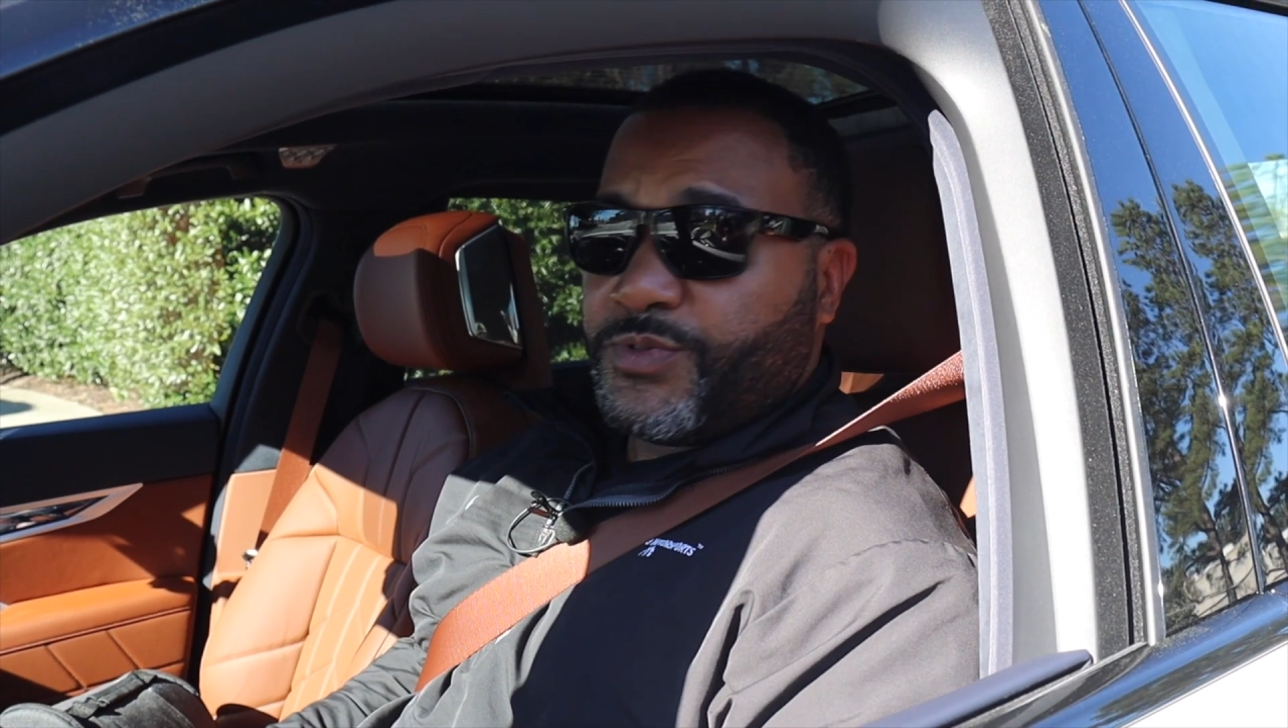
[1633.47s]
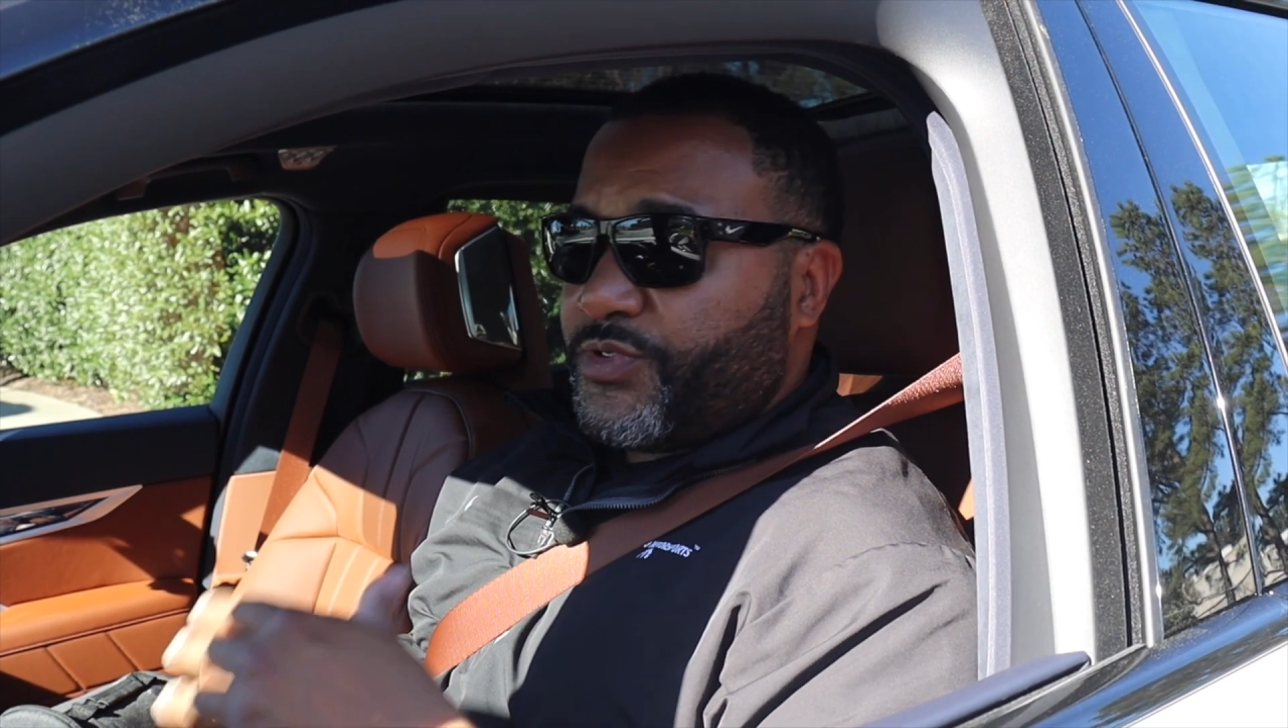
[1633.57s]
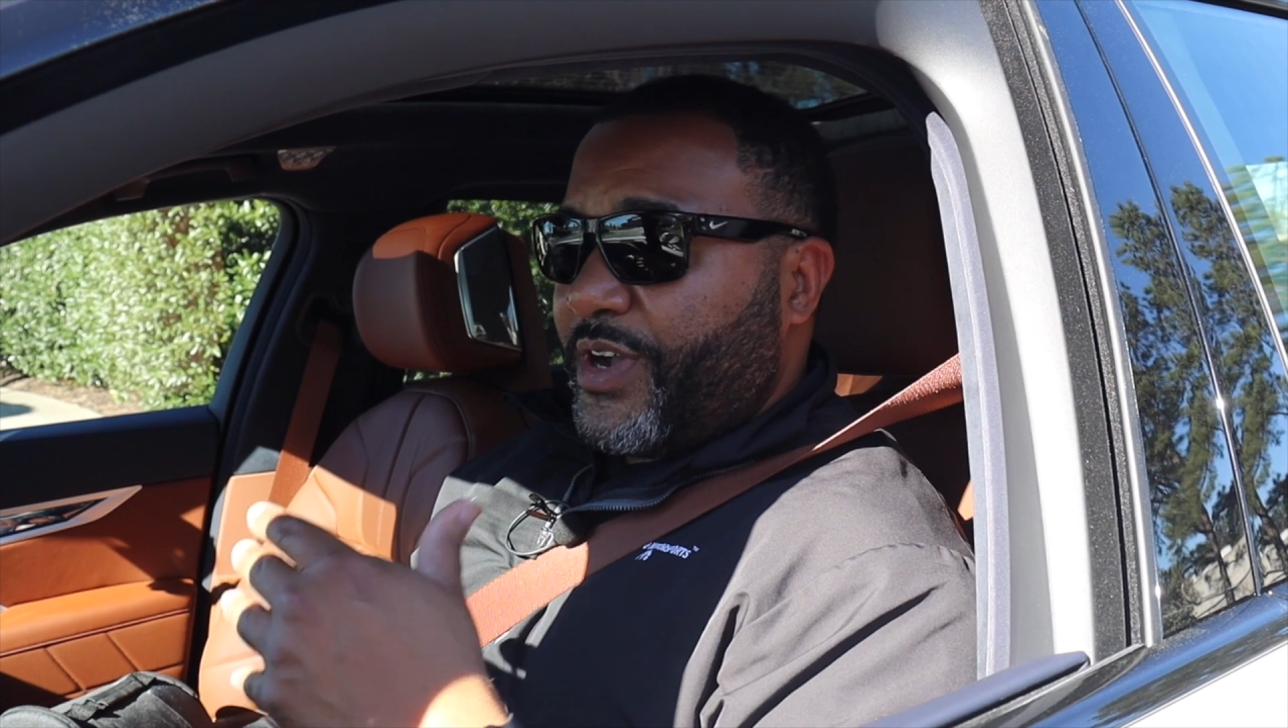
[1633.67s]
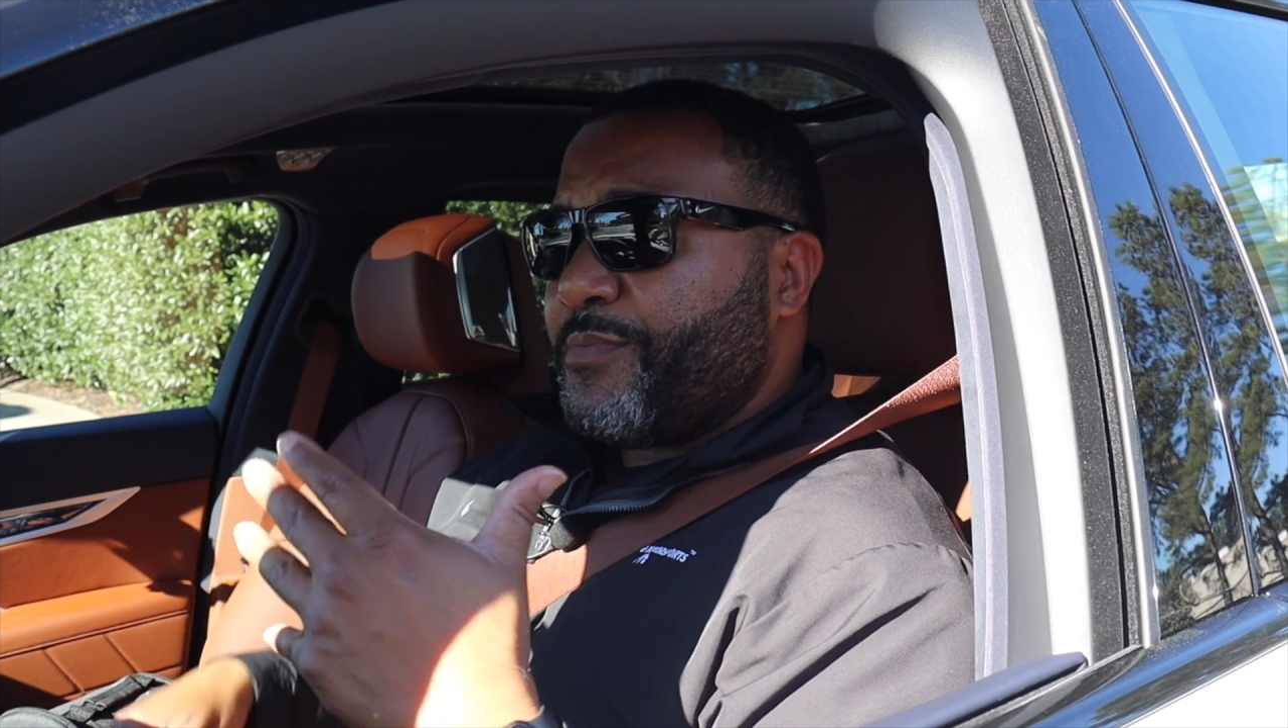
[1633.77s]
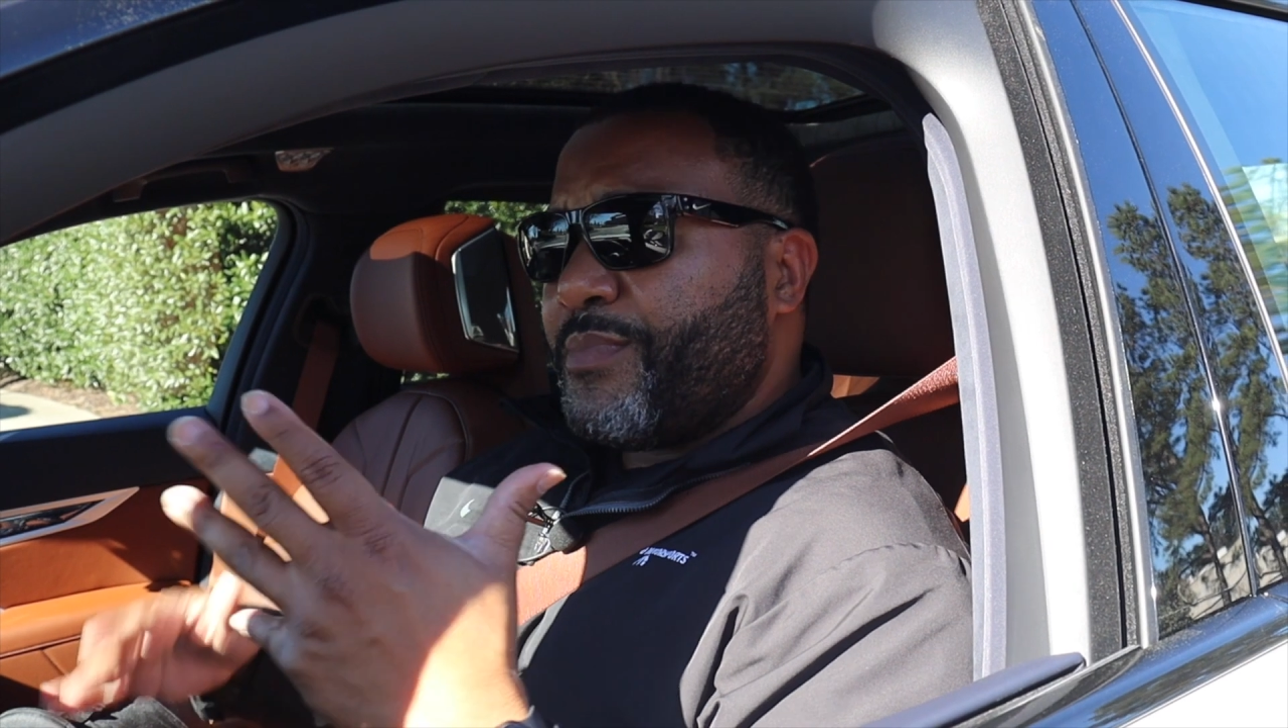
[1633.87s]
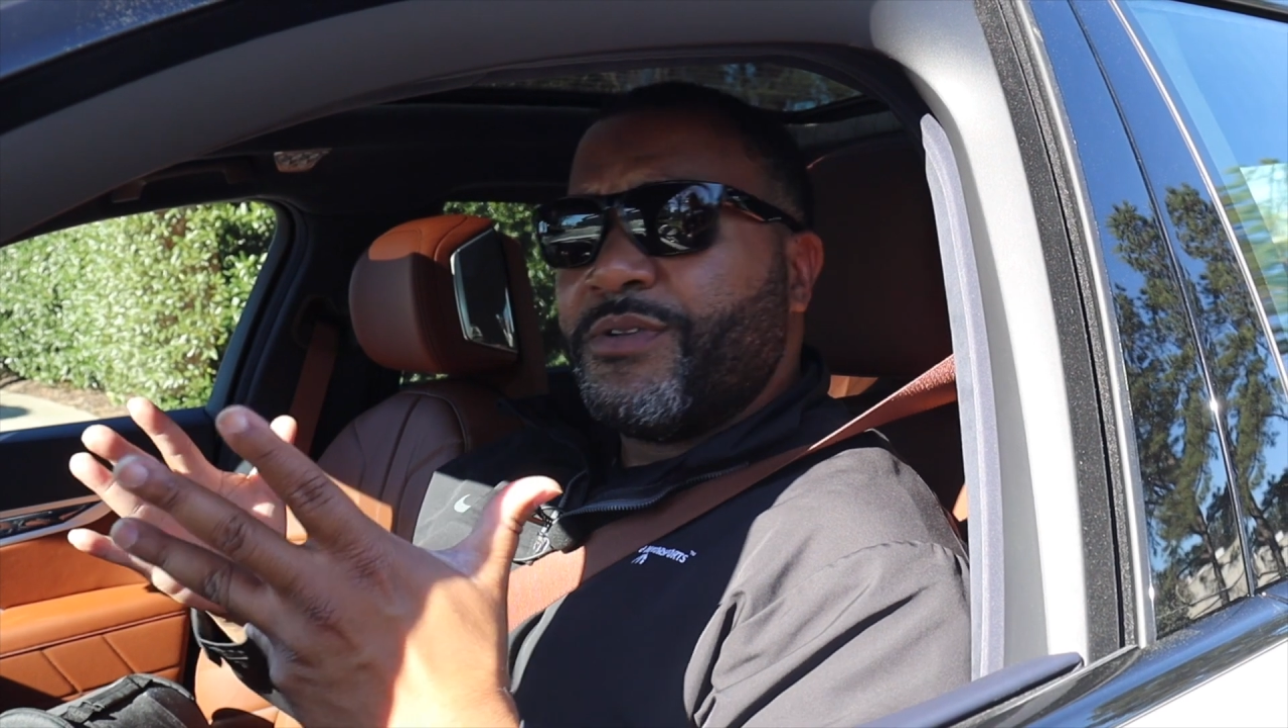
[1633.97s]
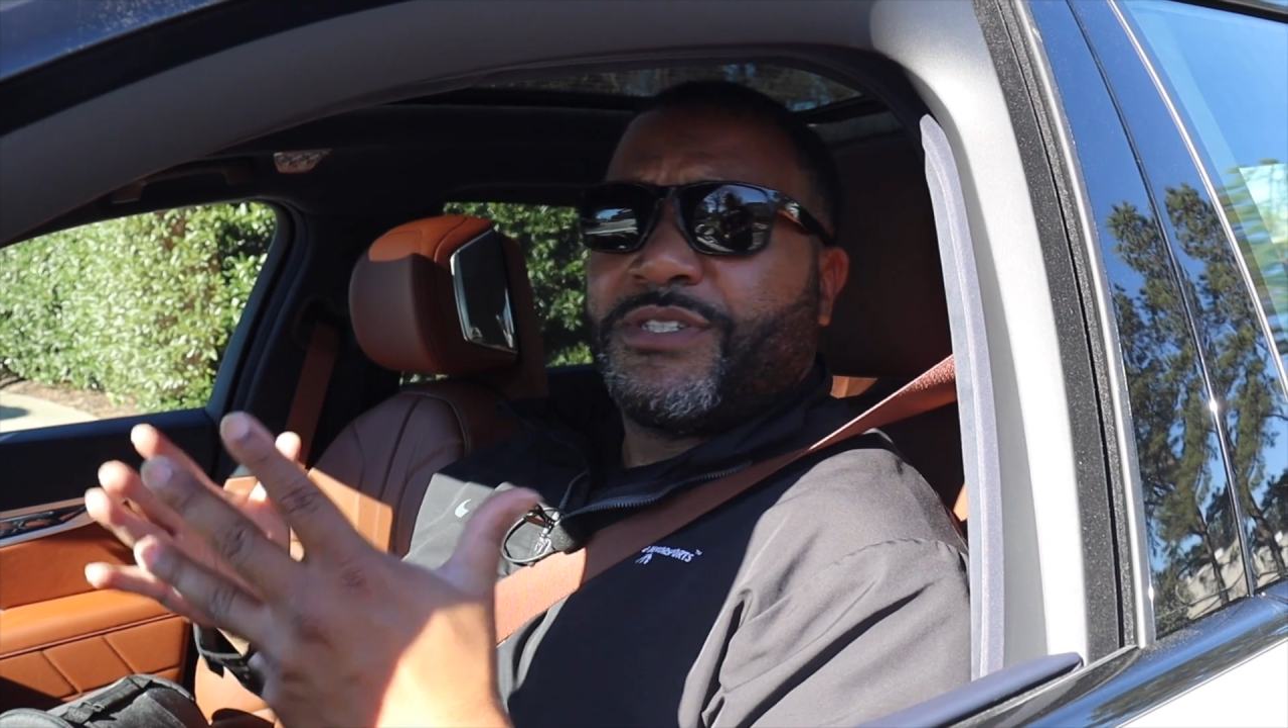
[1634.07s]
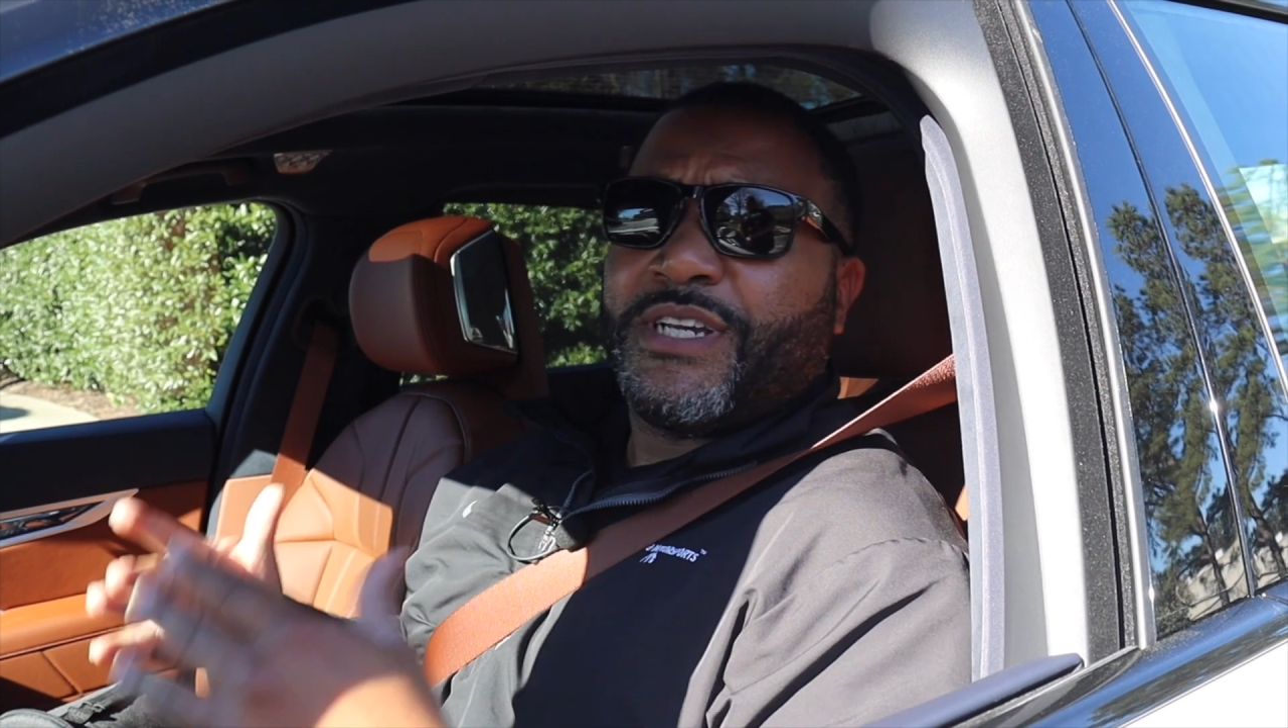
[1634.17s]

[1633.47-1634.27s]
We're trying to build